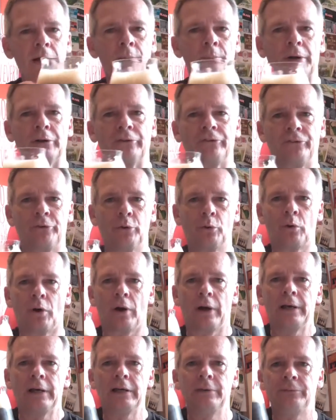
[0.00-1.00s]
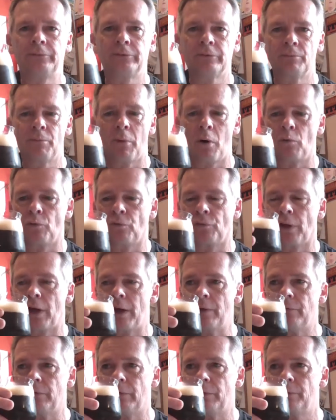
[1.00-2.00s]
But it's still got heaps of malt
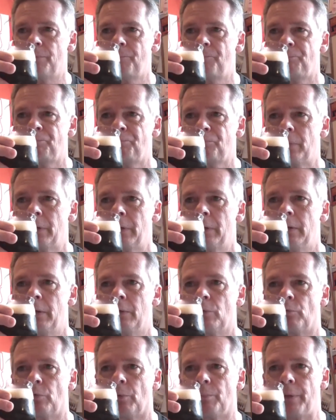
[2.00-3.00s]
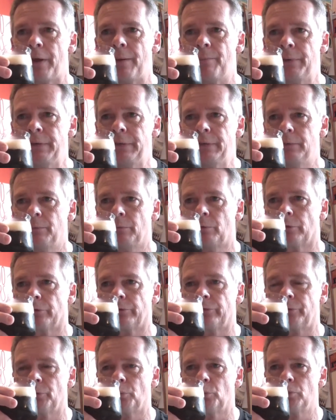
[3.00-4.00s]
flavour from that Medium
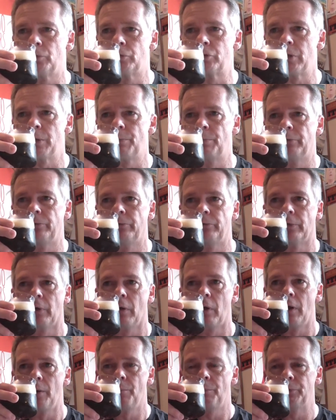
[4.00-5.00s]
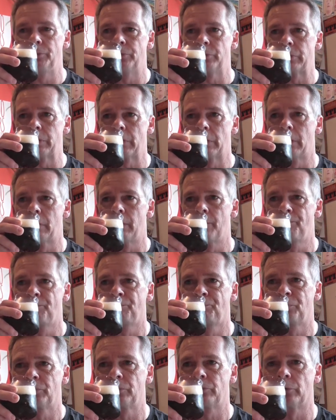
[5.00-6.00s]
Crystal and Shepherd's Delight in particular.
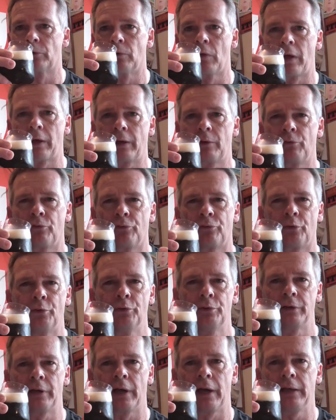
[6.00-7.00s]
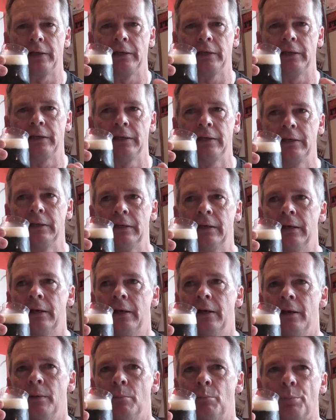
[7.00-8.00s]
Sort of like a fruit cakey,
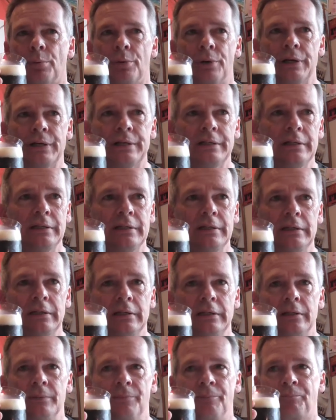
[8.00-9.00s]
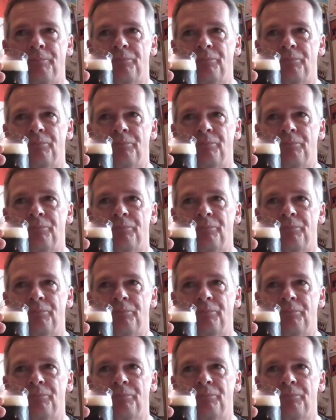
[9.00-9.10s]
bready,